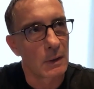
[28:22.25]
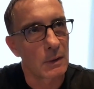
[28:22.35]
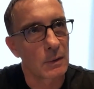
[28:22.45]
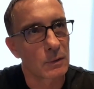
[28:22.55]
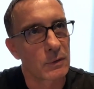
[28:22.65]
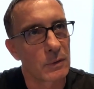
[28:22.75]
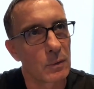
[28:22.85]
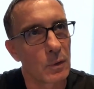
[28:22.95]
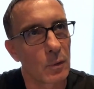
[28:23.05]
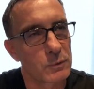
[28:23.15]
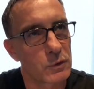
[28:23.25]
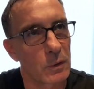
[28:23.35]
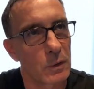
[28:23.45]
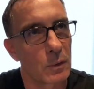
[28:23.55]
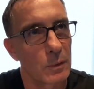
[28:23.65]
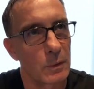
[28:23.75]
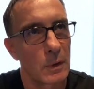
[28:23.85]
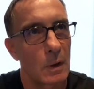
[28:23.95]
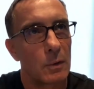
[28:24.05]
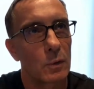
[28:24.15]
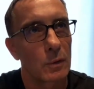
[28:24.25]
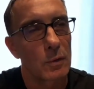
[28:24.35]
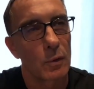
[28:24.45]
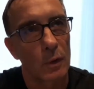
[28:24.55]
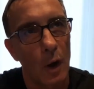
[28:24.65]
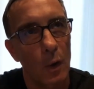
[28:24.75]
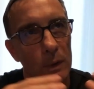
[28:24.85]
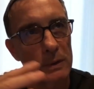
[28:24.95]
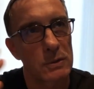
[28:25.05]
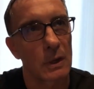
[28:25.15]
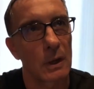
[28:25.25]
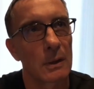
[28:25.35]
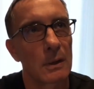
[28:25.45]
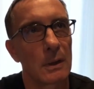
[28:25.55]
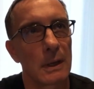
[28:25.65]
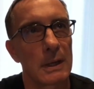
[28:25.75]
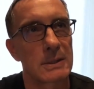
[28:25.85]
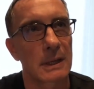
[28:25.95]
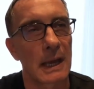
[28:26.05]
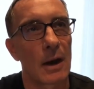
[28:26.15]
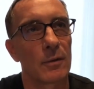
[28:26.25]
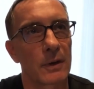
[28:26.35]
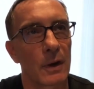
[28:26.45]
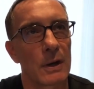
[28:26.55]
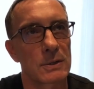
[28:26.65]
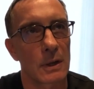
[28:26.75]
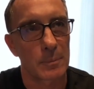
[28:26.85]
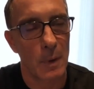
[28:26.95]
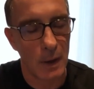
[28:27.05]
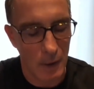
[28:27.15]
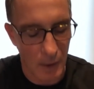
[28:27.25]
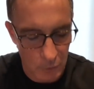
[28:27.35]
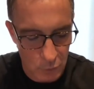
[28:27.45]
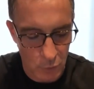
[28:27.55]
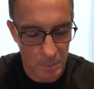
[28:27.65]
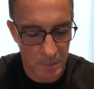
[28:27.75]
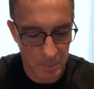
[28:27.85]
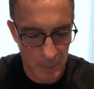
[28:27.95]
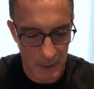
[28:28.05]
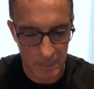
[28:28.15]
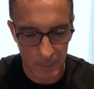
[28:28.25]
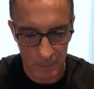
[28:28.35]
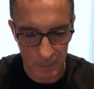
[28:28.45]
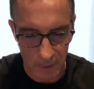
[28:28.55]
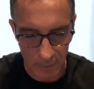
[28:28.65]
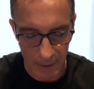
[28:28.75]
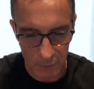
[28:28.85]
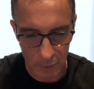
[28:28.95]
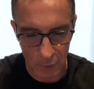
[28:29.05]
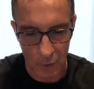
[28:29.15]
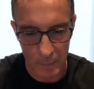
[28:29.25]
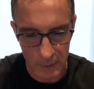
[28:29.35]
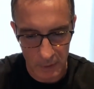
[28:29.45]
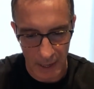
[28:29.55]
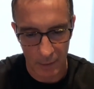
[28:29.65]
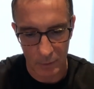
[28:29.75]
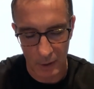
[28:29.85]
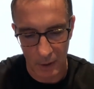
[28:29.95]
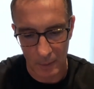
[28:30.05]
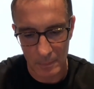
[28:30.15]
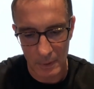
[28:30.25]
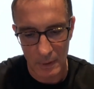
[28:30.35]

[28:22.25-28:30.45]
your your, your you know your your goal is to is to galvanize a, a group of people around a common outcome